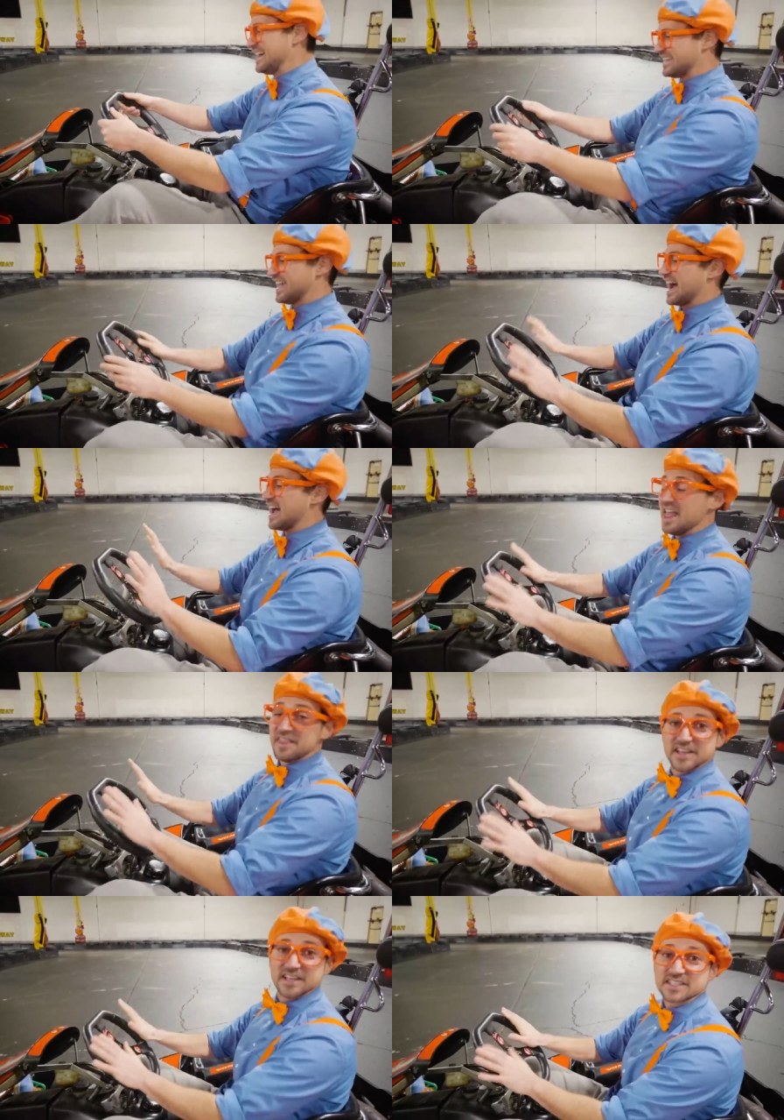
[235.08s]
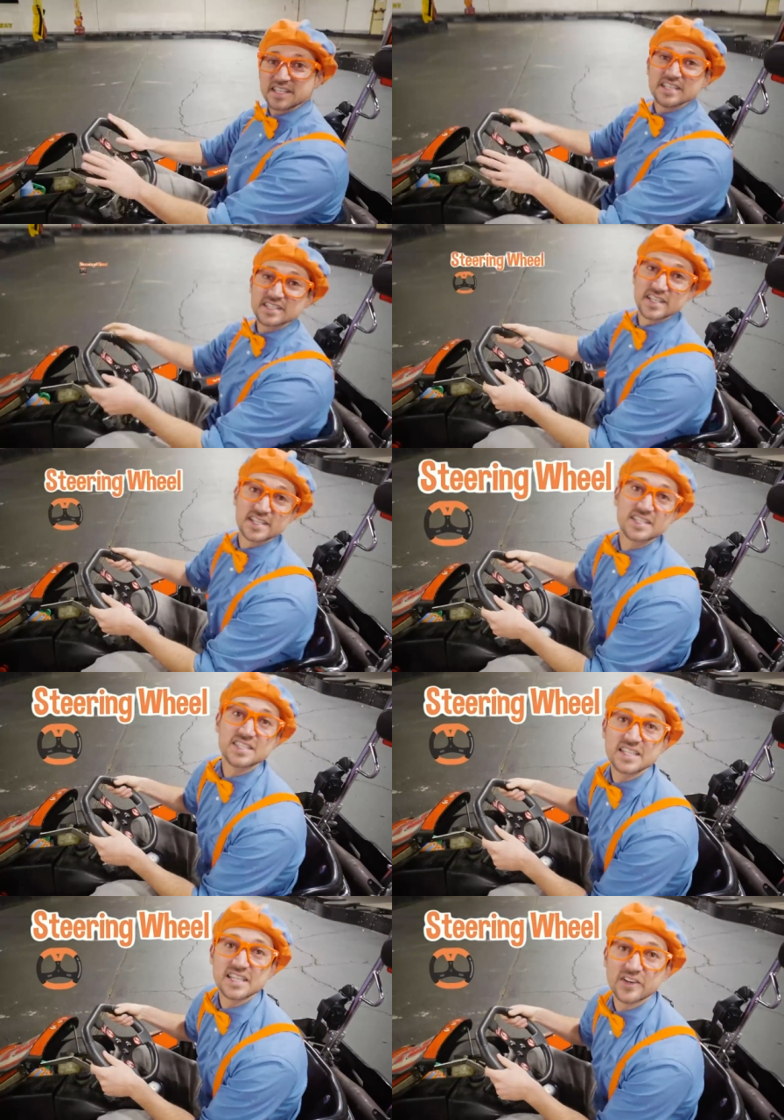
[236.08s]
yeah, this is the
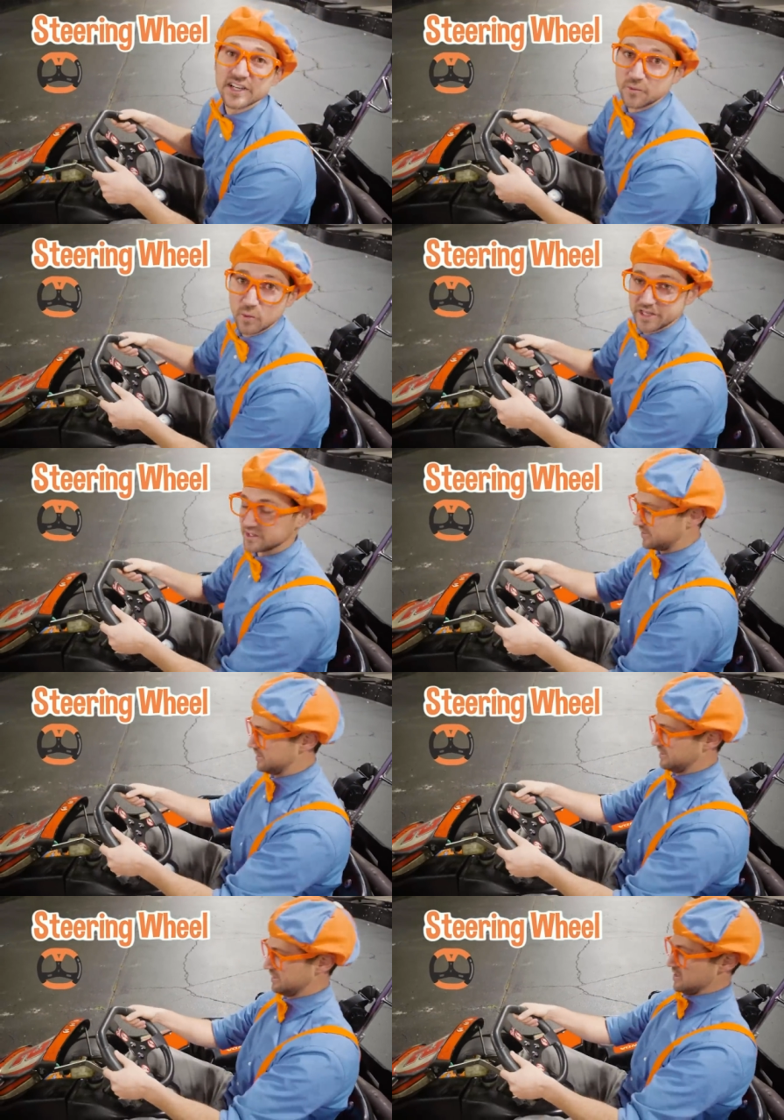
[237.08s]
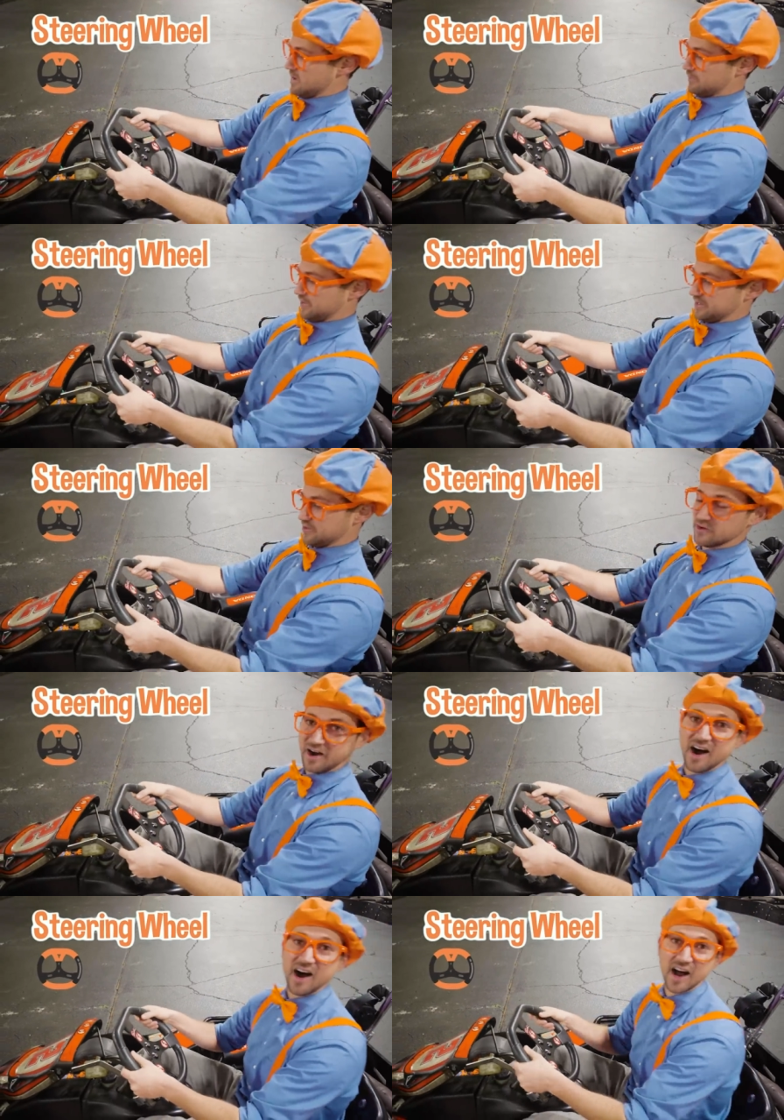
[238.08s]
steering wheel. Pretty cool,
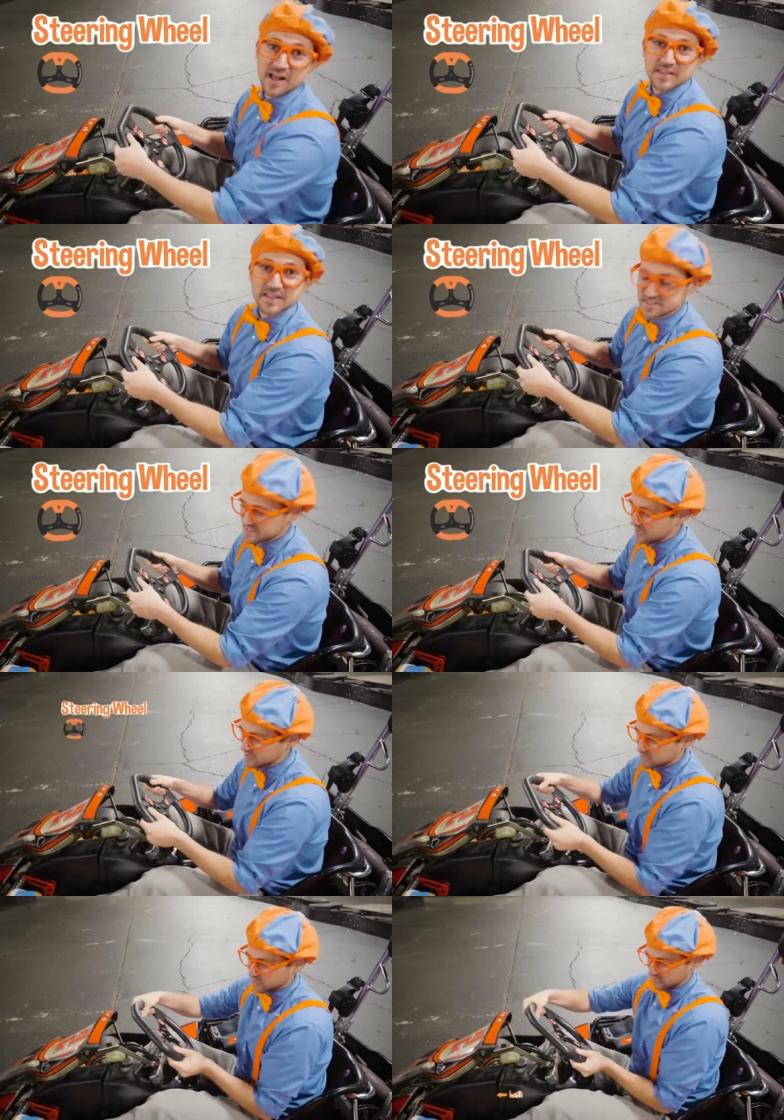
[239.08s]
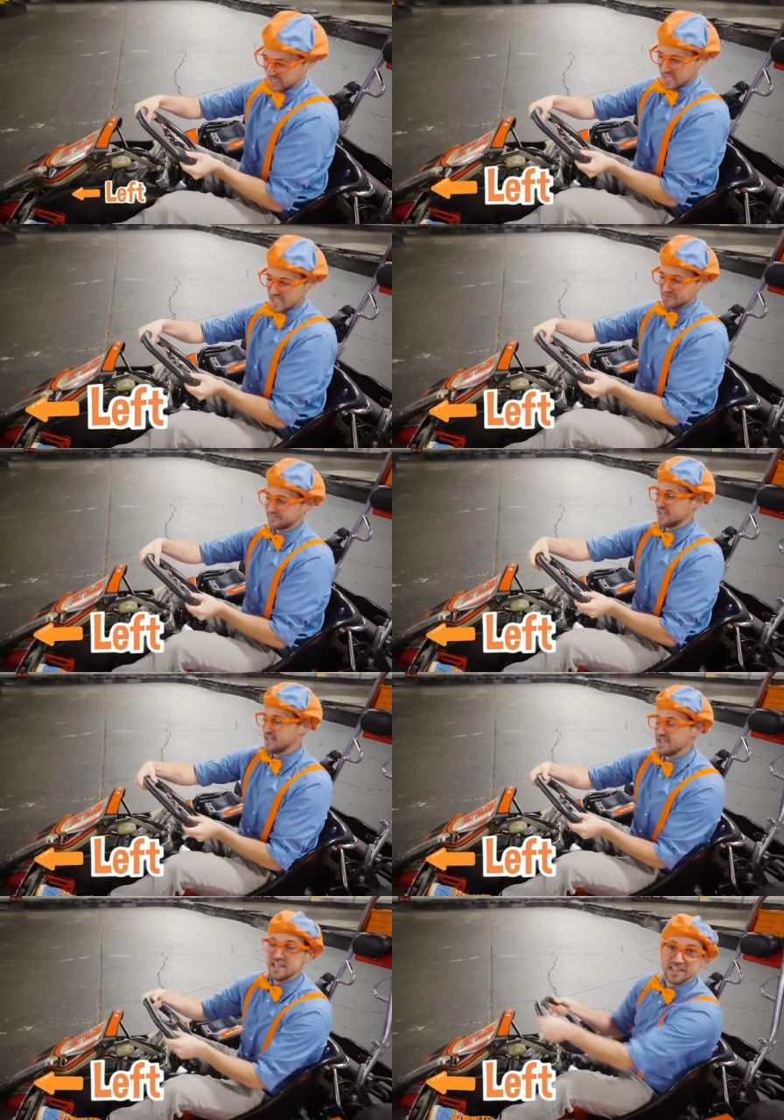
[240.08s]
huh? This is how you turn left,
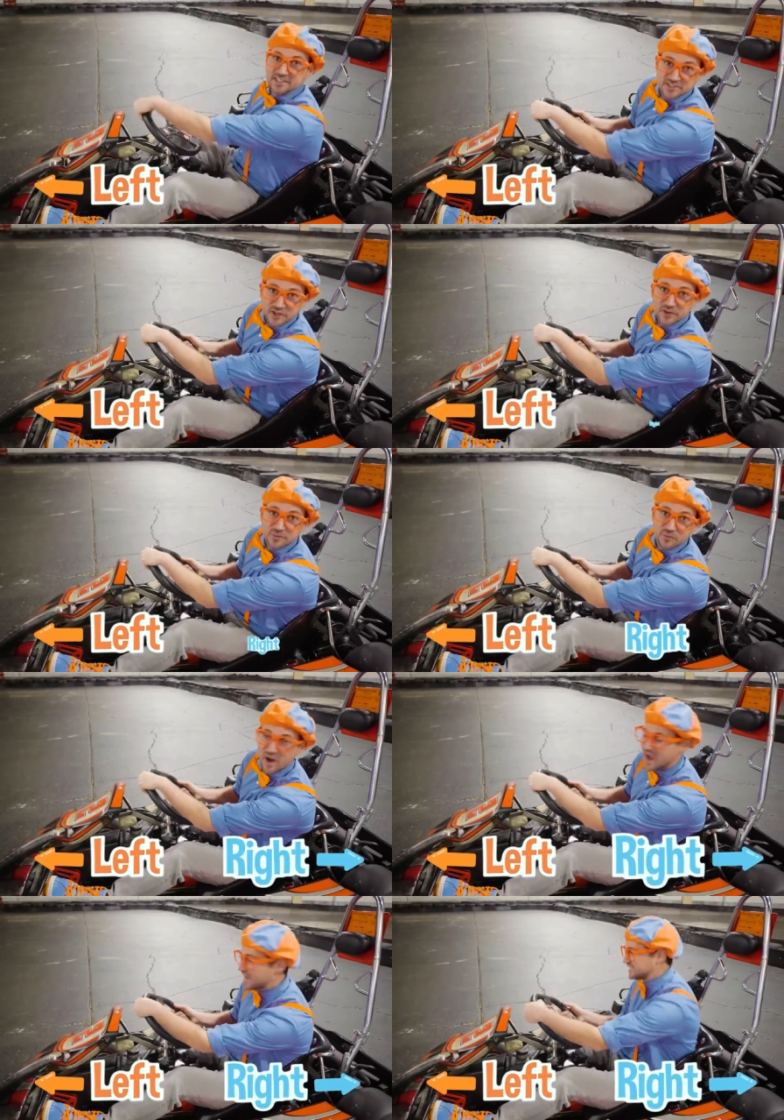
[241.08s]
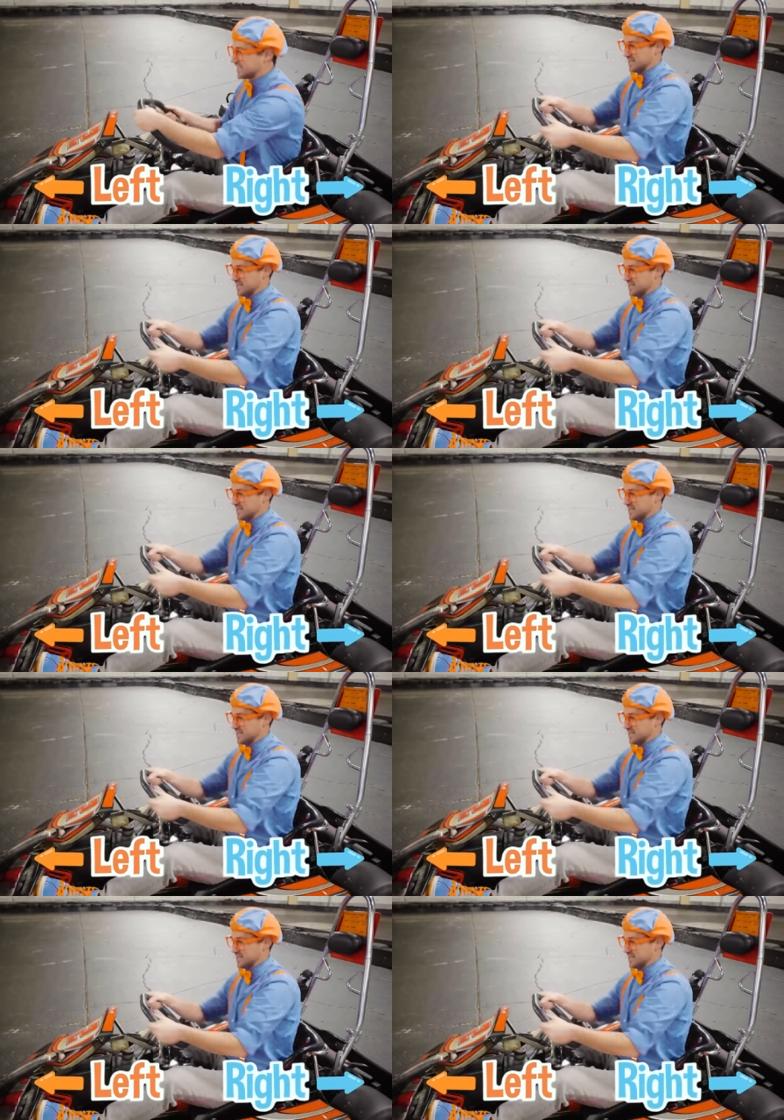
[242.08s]
and you turn right.